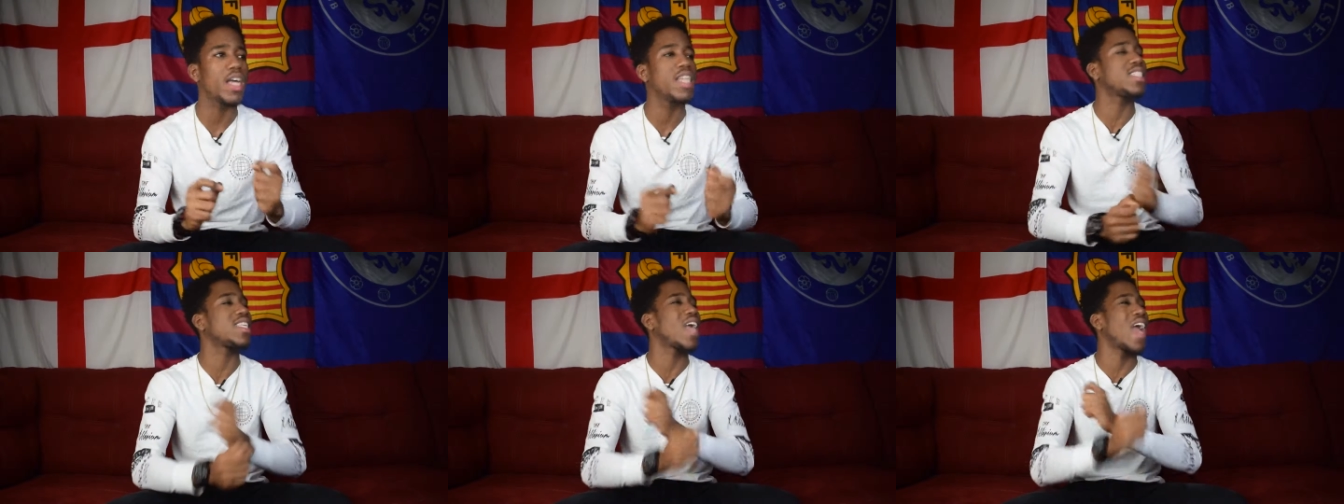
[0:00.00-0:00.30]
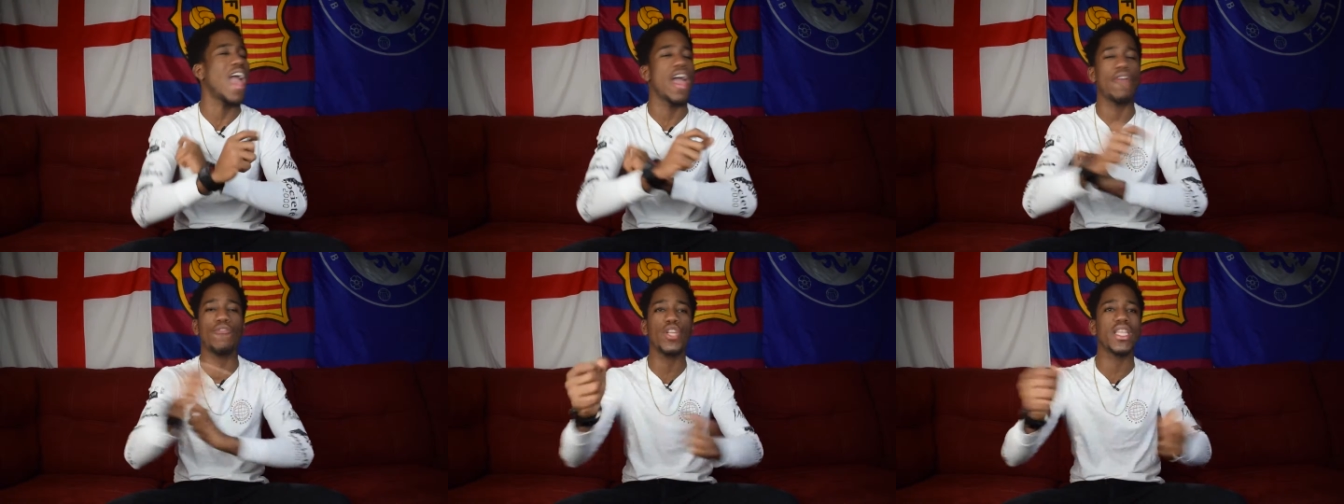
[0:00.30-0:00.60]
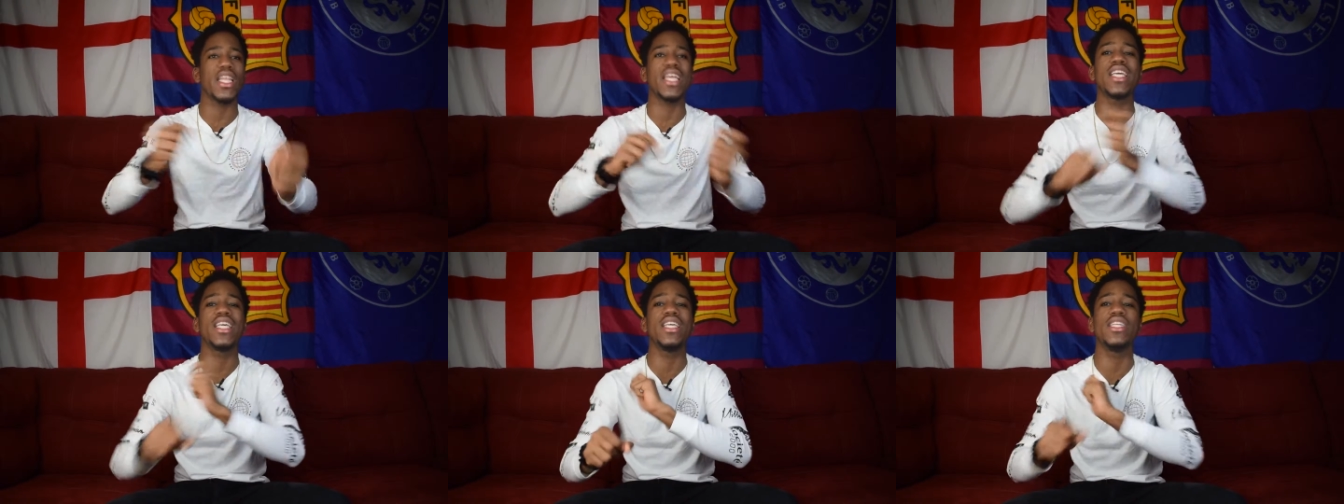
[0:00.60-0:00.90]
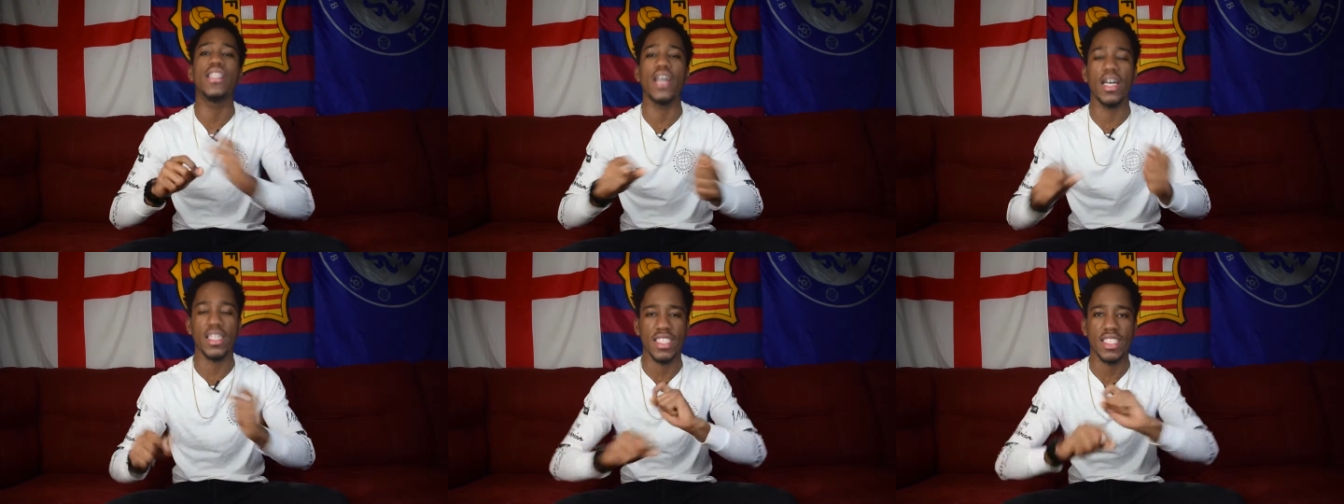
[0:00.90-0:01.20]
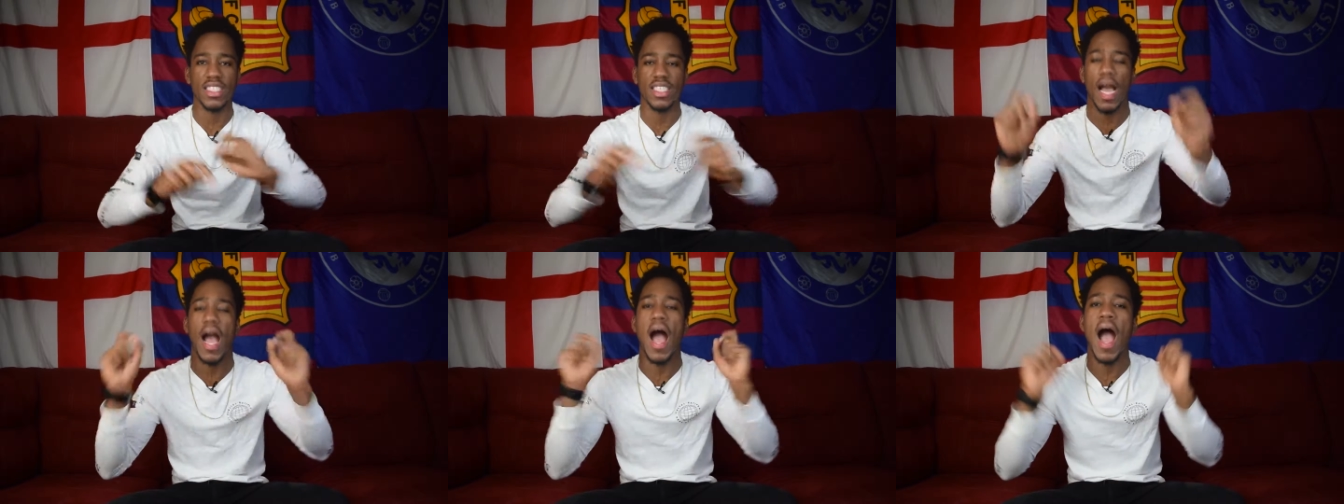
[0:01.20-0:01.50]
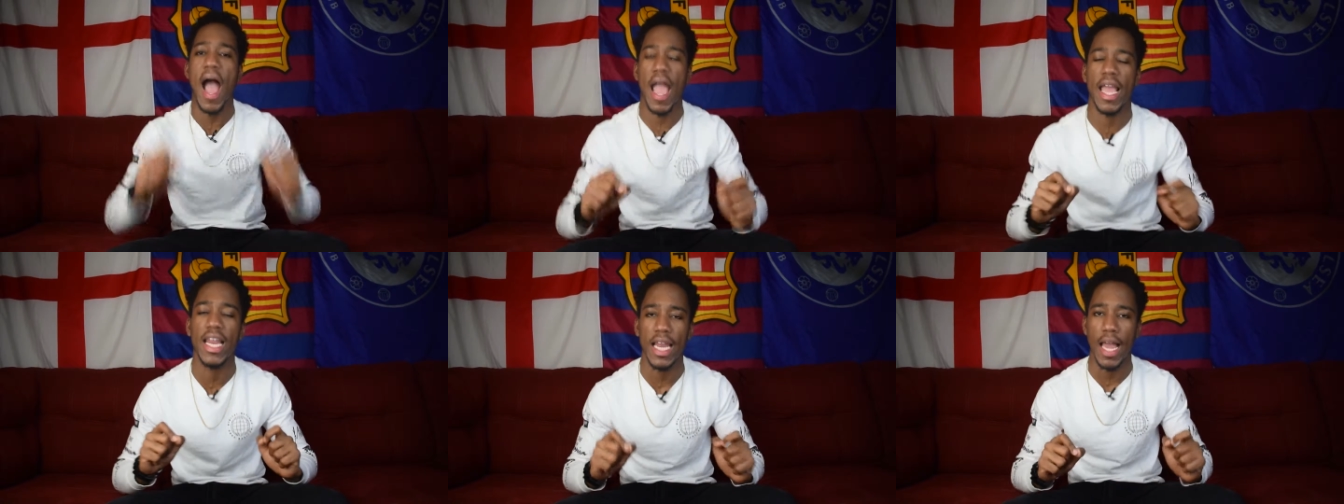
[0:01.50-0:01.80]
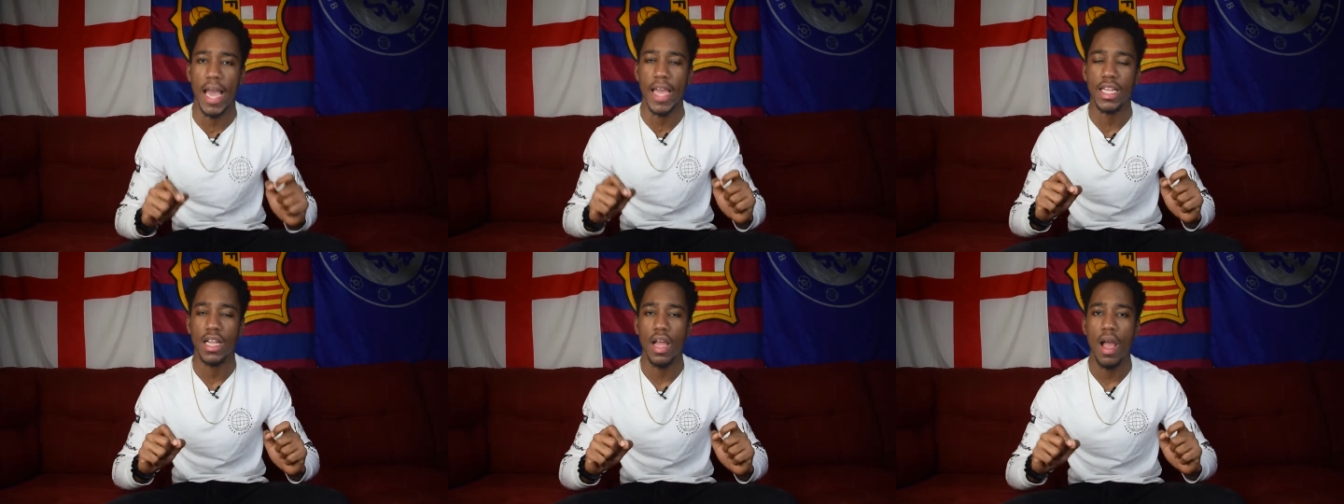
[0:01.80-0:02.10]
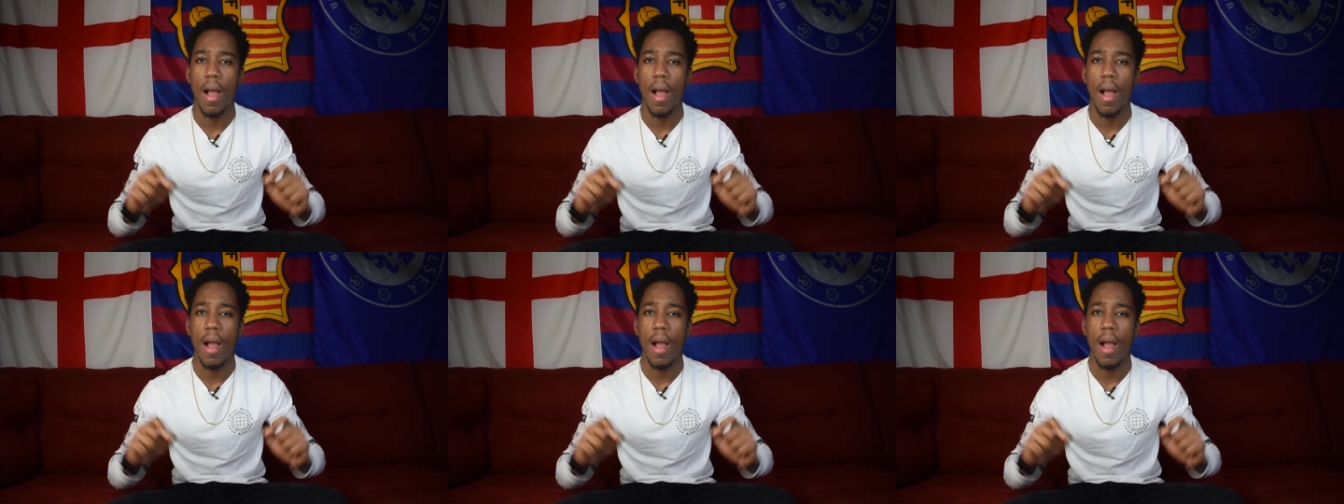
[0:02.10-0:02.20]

It's like everything he does is a highlight.